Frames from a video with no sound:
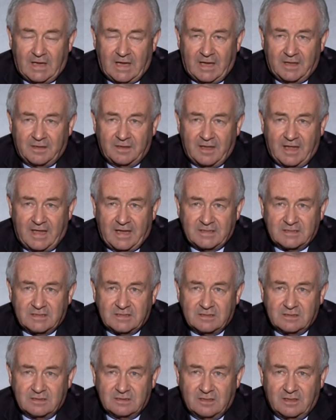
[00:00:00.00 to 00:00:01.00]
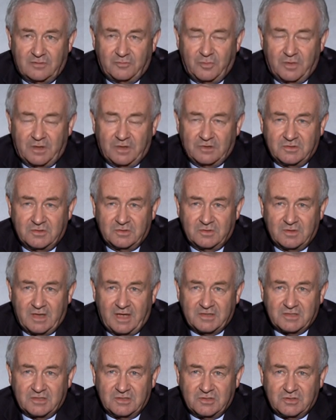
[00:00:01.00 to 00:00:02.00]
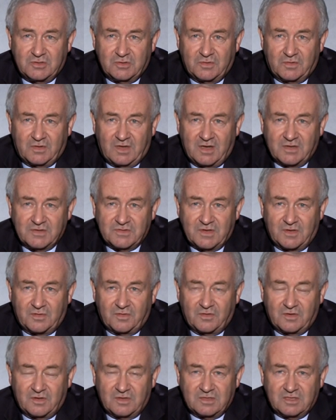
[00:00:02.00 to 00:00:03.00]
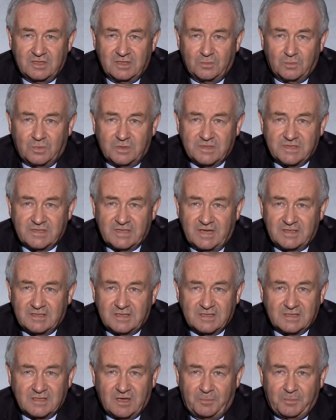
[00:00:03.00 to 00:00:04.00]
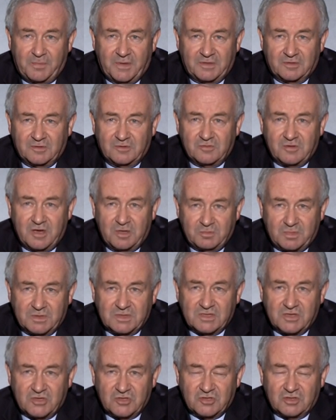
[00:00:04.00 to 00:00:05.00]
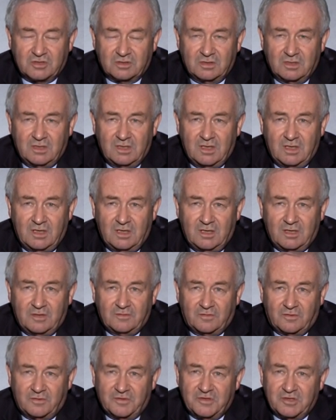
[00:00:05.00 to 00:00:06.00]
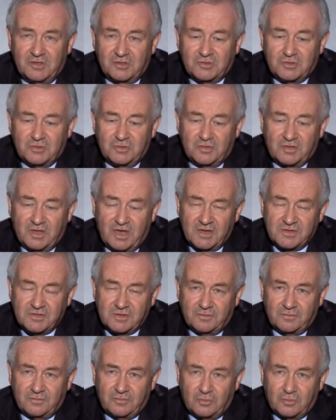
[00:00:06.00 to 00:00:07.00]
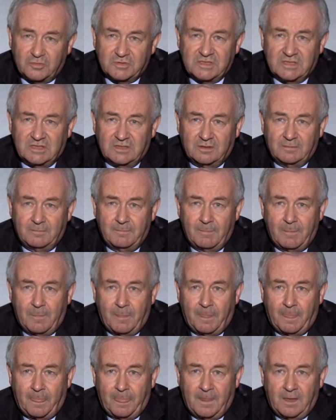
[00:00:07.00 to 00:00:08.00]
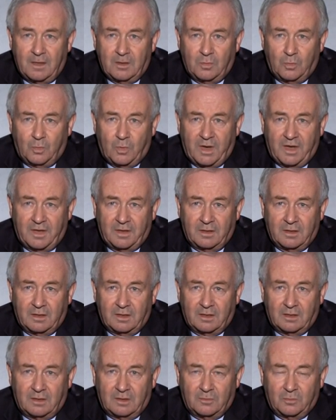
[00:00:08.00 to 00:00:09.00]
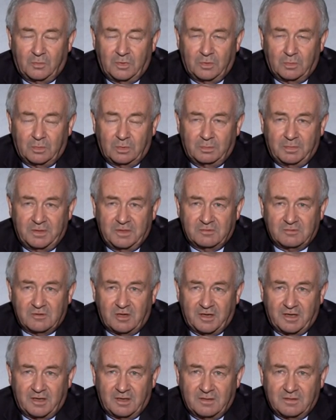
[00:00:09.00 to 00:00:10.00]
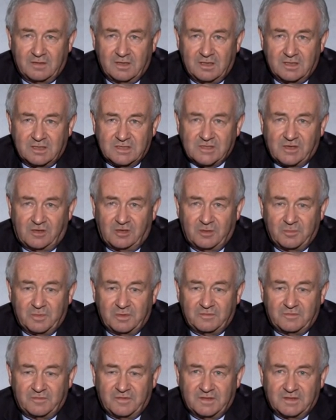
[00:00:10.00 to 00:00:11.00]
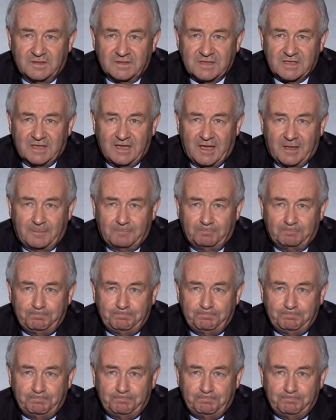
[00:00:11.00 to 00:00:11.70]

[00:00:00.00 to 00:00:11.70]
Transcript: And that, if we can do that in 2013, will set us up in great position for the year 2014, when we will be running the Solomon figures again.